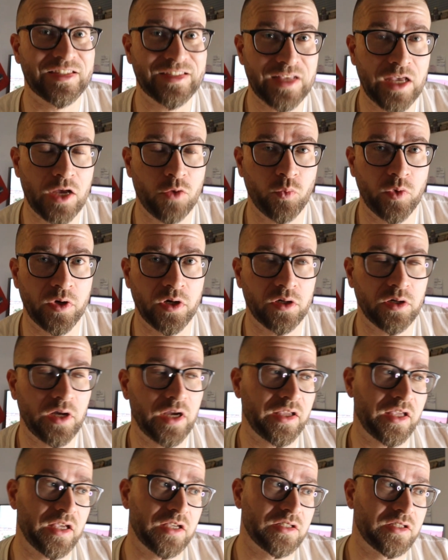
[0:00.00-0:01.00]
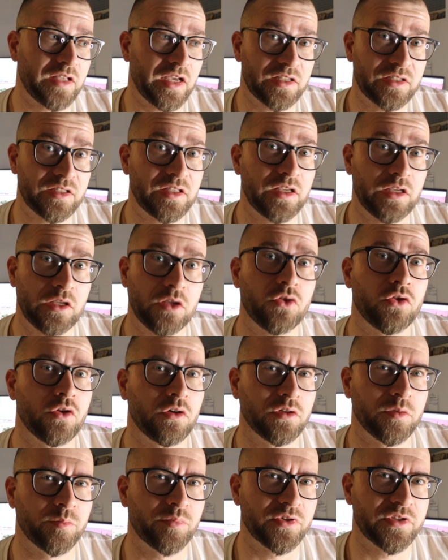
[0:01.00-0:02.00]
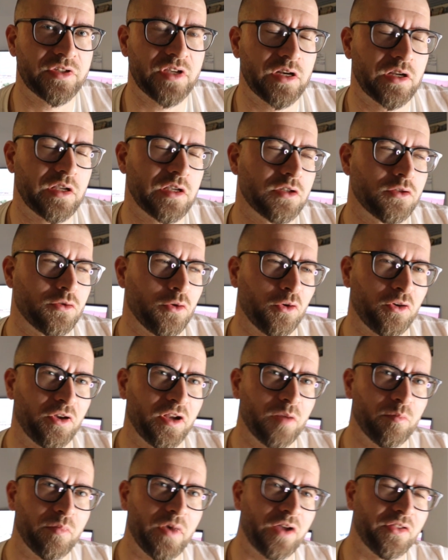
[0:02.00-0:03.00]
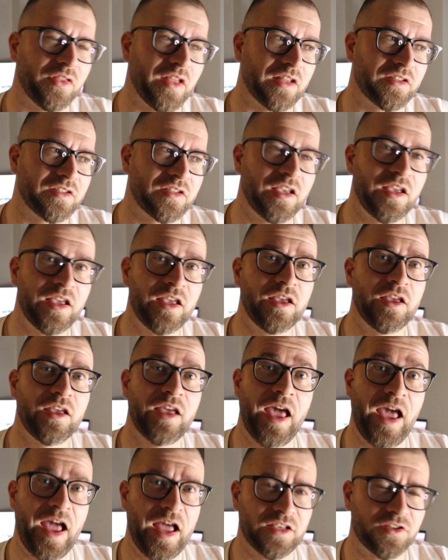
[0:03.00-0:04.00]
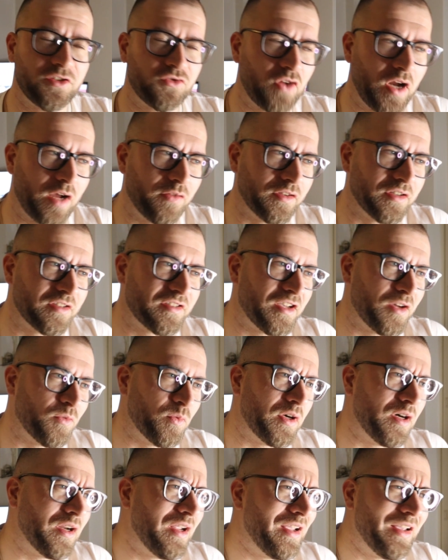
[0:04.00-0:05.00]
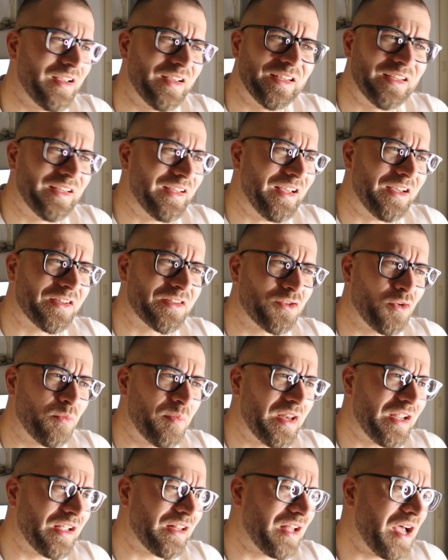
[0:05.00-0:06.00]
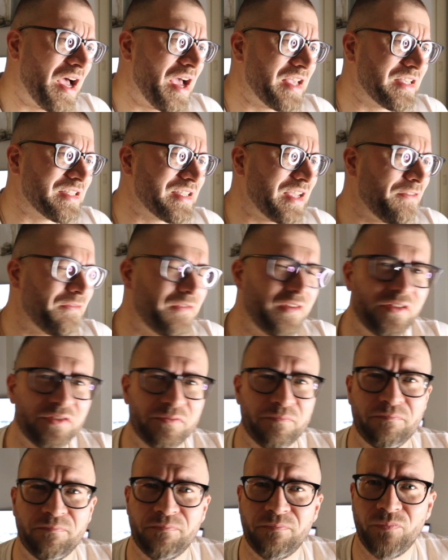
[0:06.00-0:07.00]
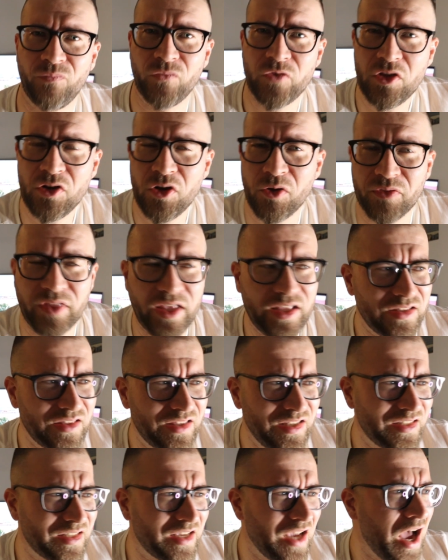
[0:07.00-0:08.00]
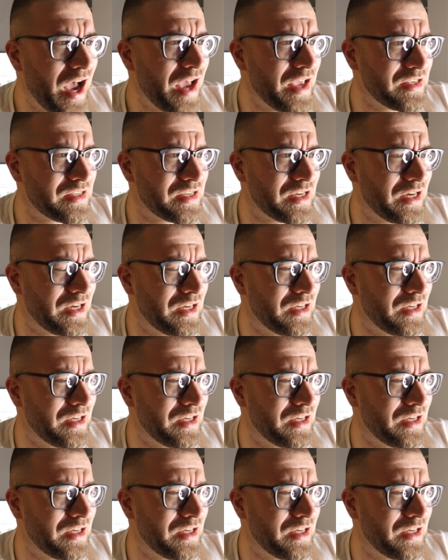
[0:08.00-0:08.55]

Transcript: somewhere. I guess that's the 30% he's talking about. That's has traveled somewhere. So many lies. I feel, you know, that this guy is